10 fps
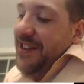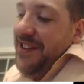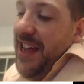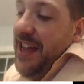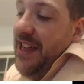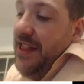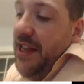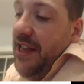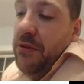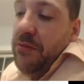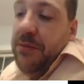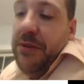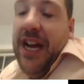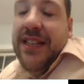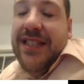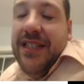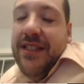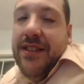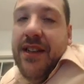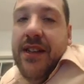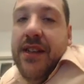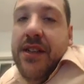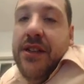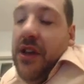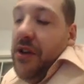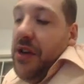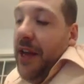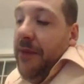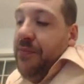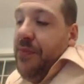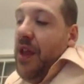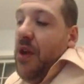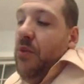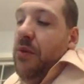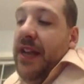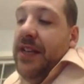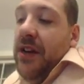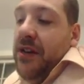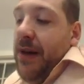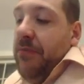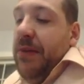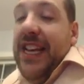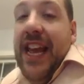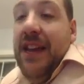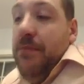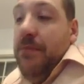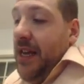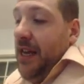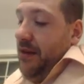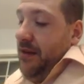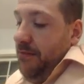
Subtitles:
okay, equilibrium constants. Okay, we may talk about pKb.